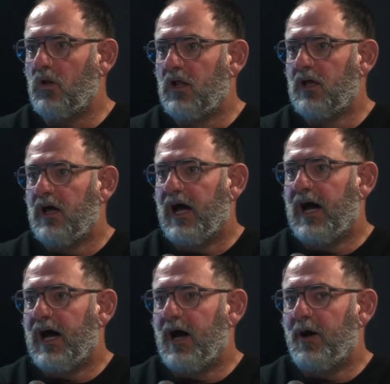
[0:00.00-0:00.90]
Yeah.
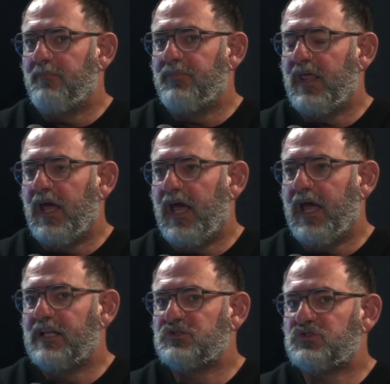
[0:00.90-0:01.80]
Um,
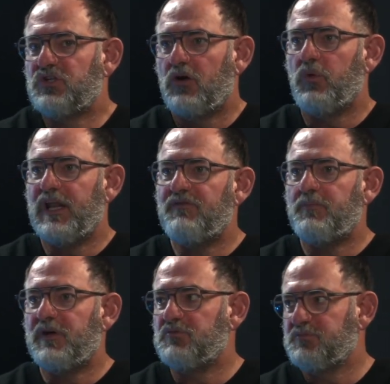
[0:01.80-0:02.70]
and so whenever
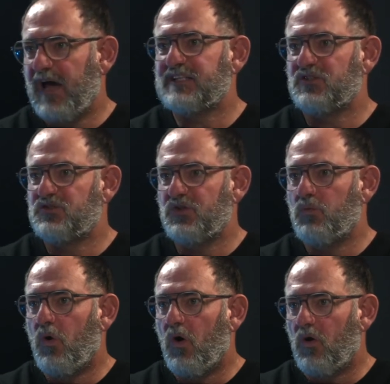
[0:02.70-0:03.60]
people's backs are to the
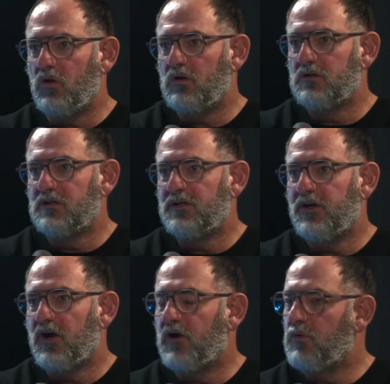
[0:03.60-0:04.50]
wall, you
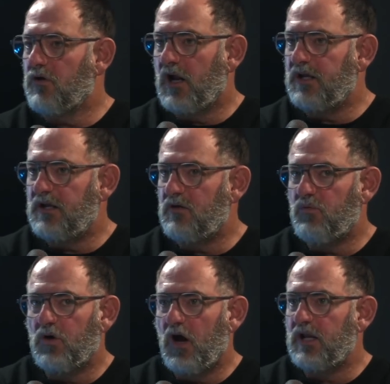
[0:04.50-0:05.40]
know, we're only
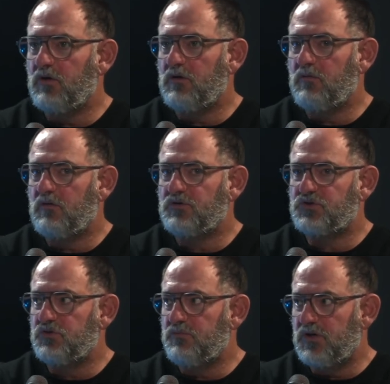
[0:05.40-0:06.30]
we're only
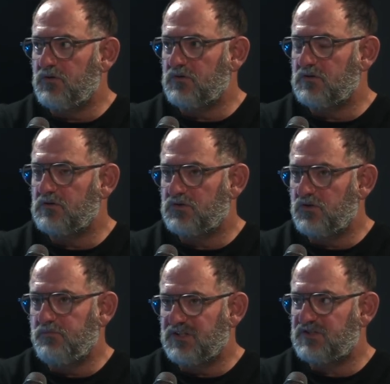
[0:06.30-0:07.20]
two meal two
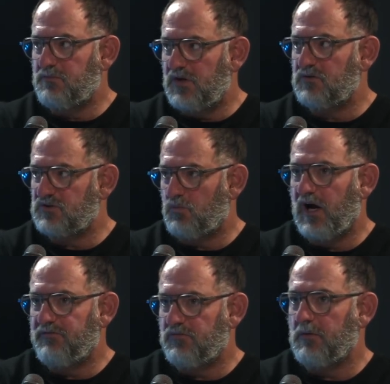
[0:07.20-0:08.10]
missed meals
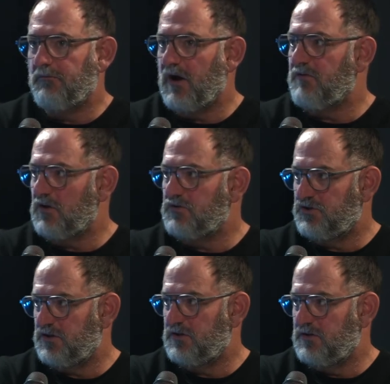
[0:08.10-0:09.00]
away from a
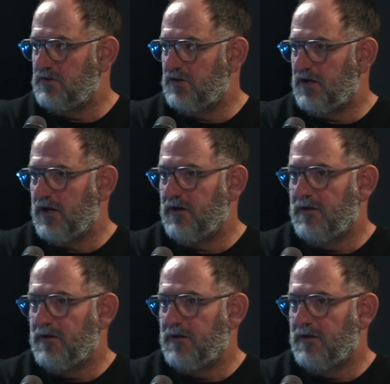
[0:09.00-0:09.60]
revolution. Yeah. You know?